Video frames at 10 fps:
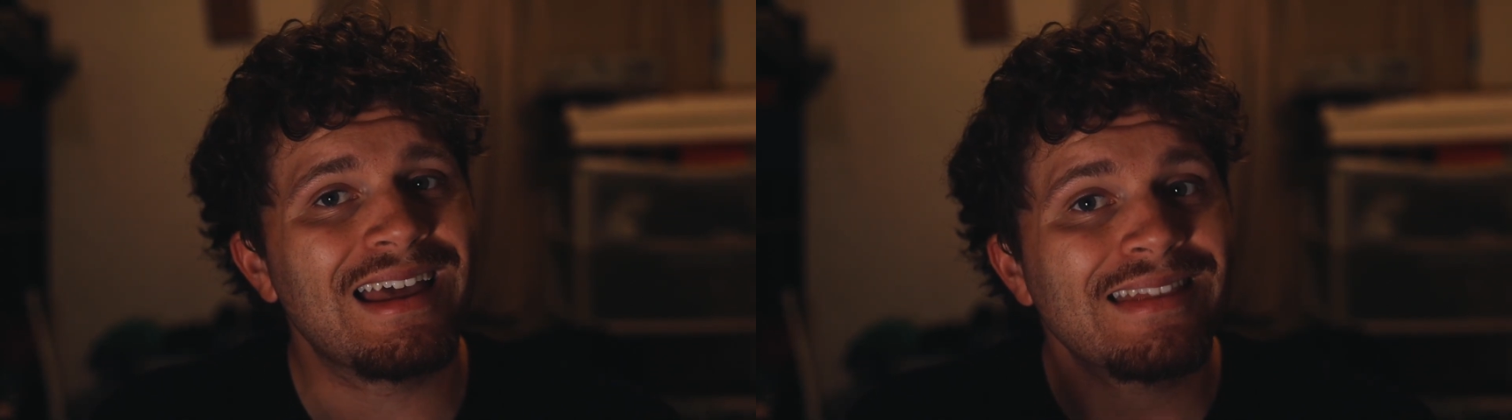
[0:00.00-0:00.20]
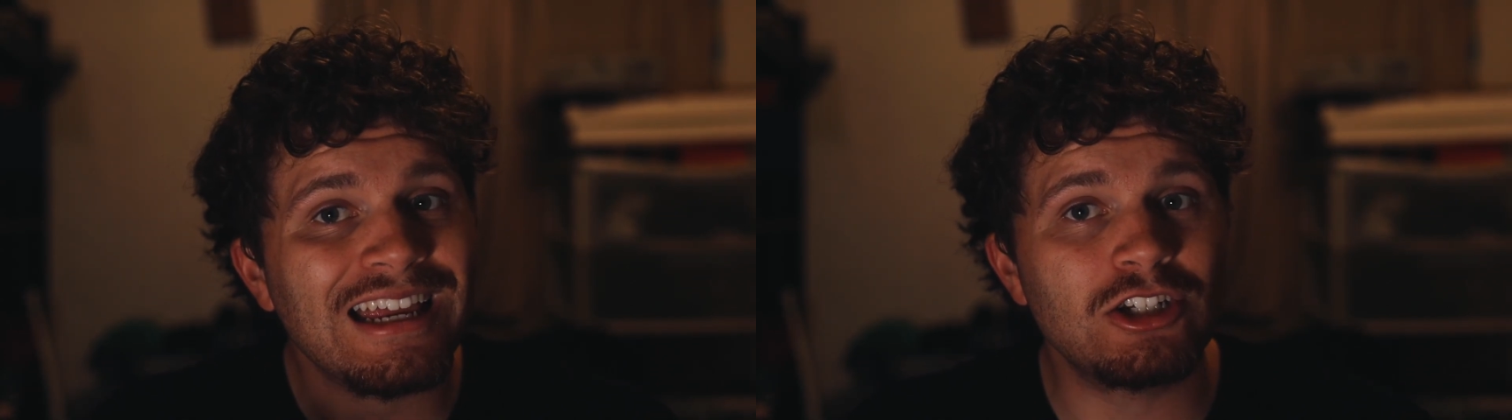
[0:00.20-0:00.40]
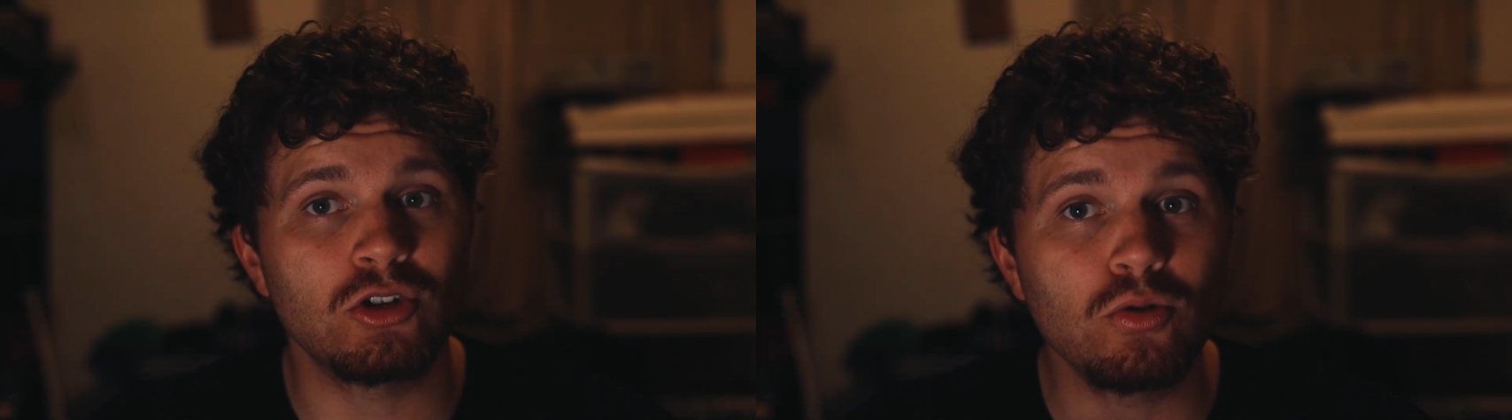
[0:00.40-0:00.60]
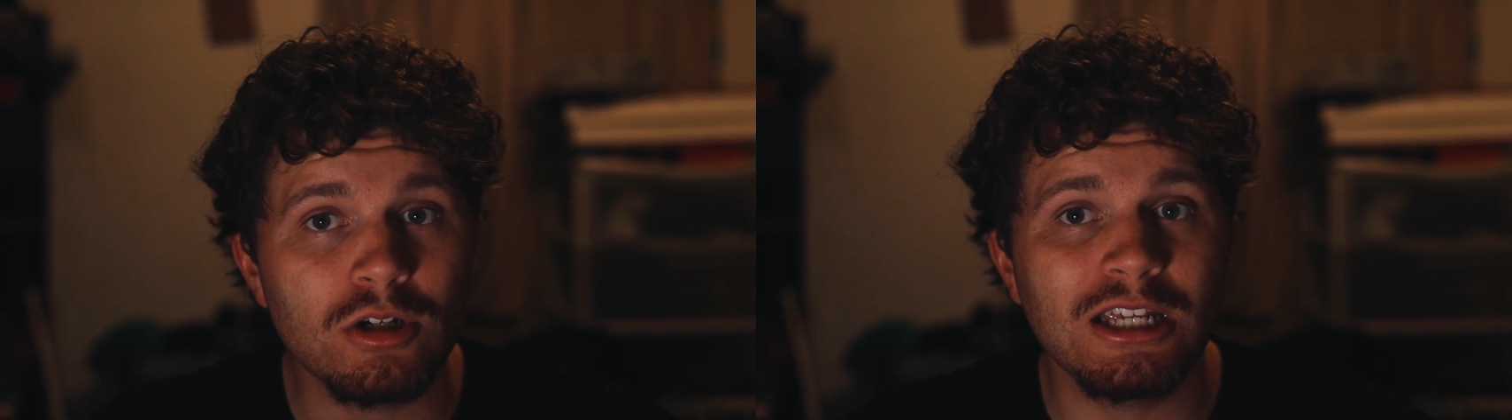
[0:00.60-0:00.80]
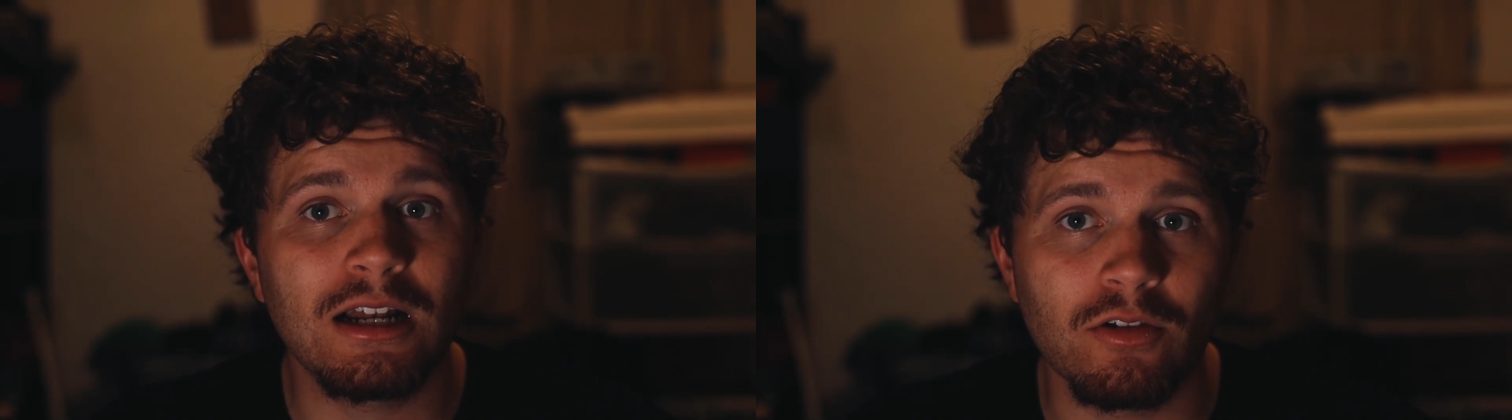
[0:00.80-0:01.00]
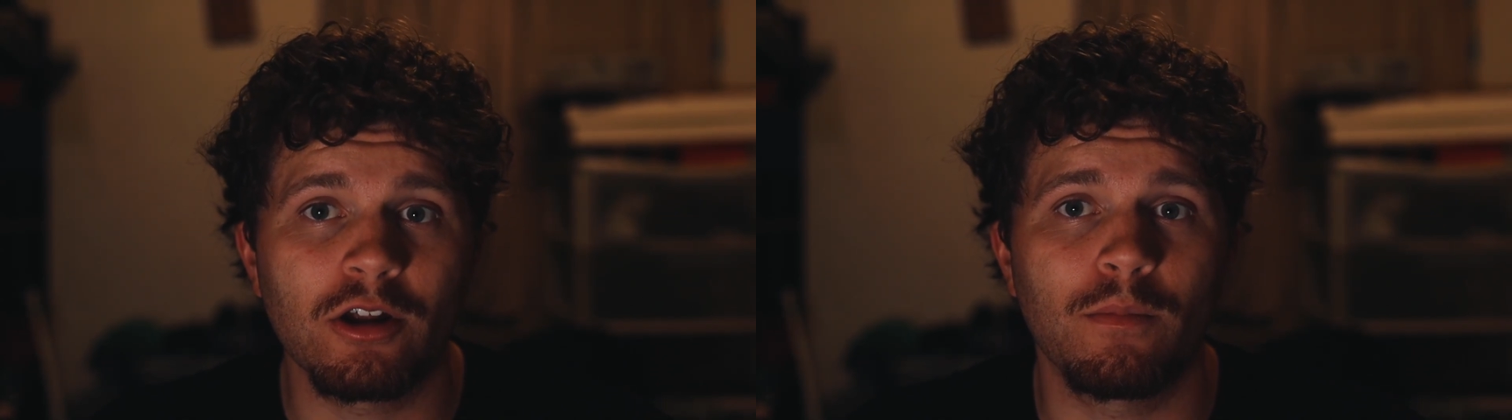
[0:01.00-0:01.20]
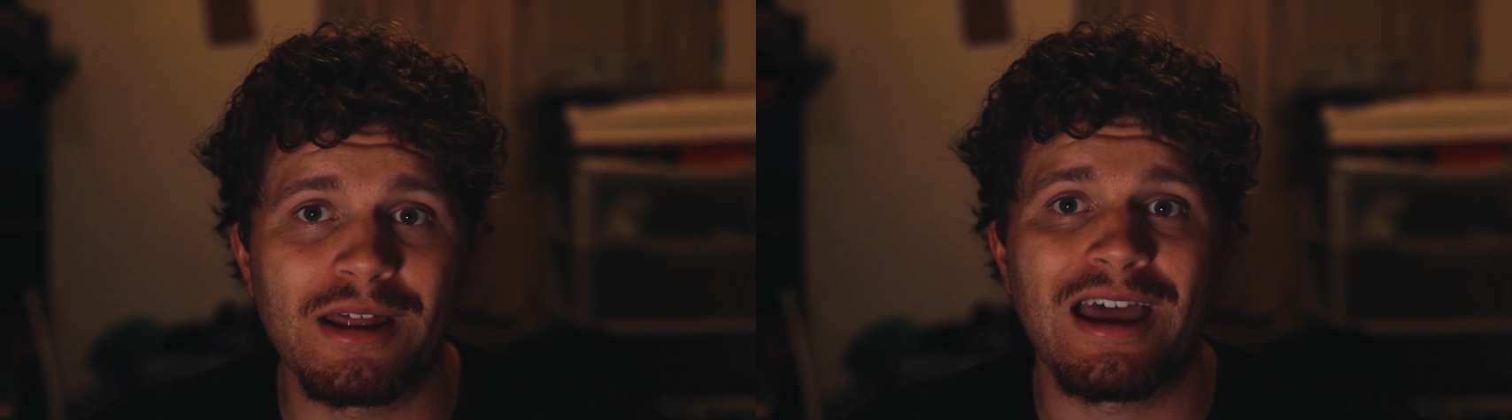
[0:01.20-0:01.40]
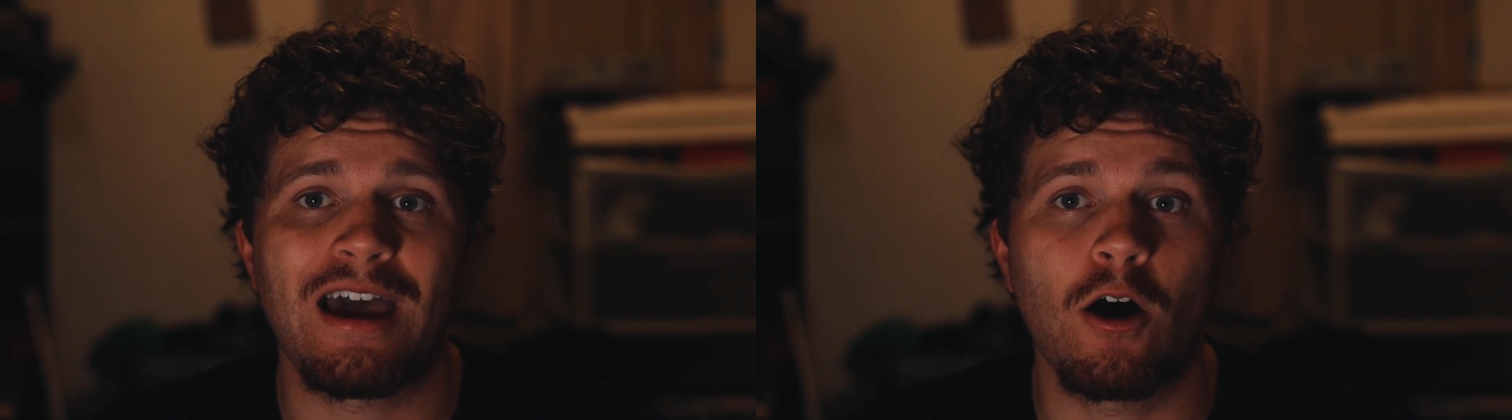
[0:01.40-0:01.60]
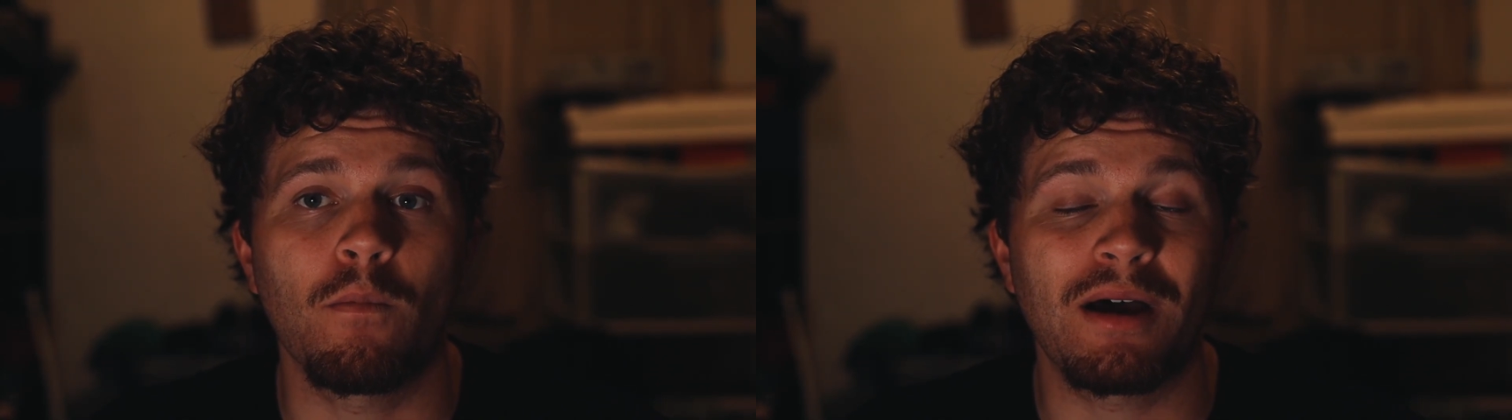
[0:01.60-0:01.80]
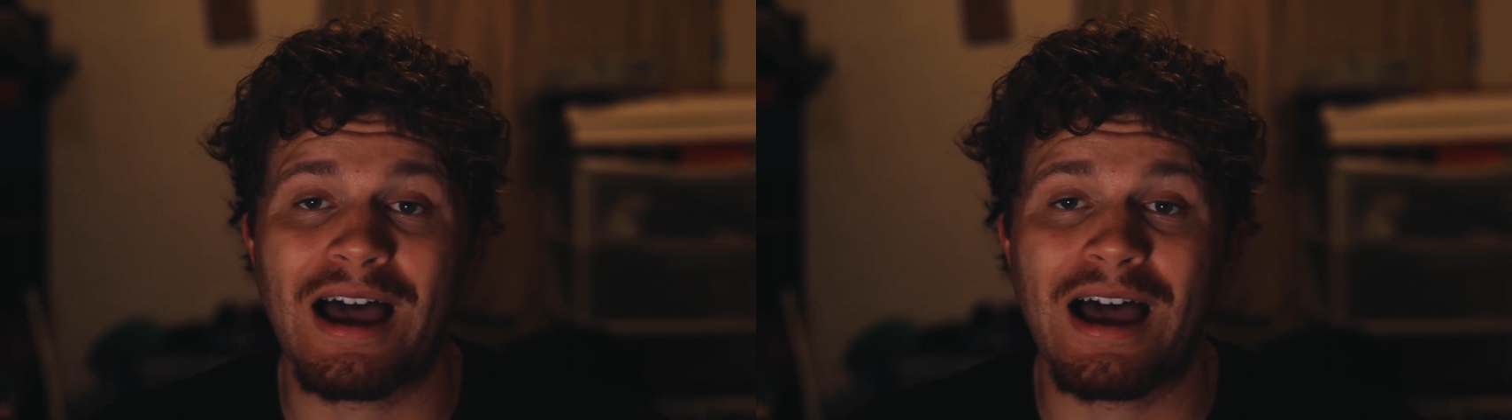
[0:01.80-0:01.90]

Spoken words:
They do need a little bit of help.